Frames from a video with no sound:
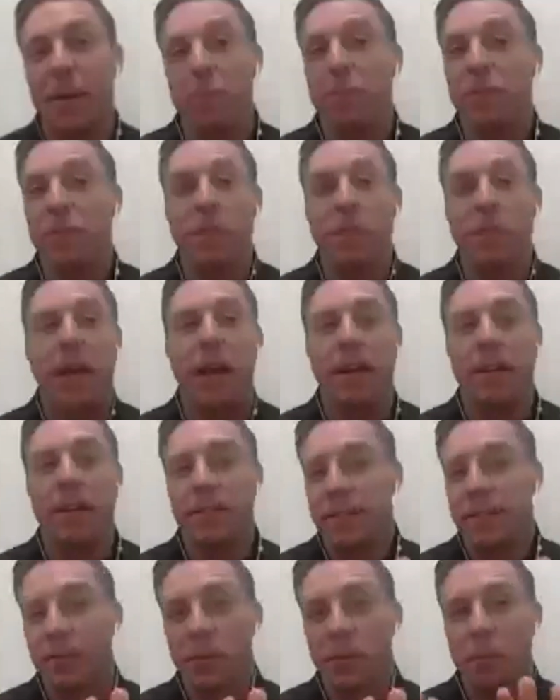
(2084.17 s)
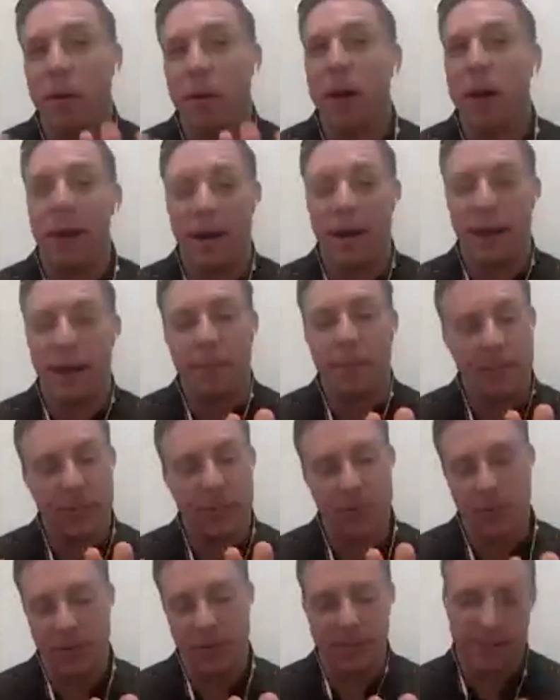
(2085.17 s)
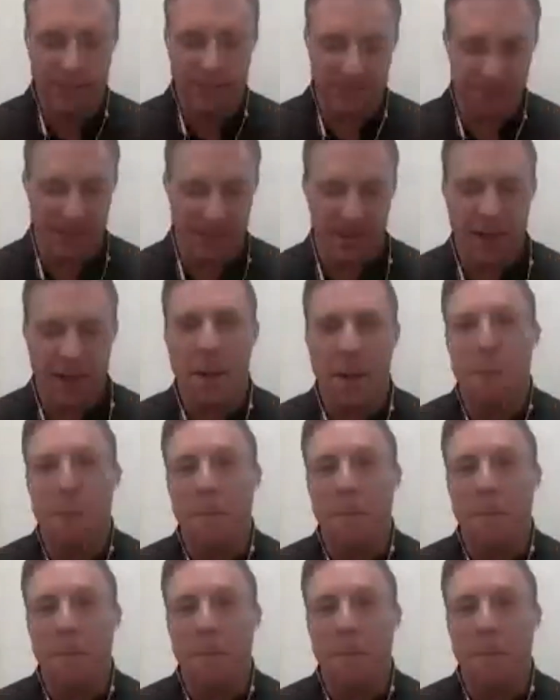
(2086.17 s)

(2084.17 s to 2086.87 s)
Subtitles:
going to be honest, this will probably not be short, but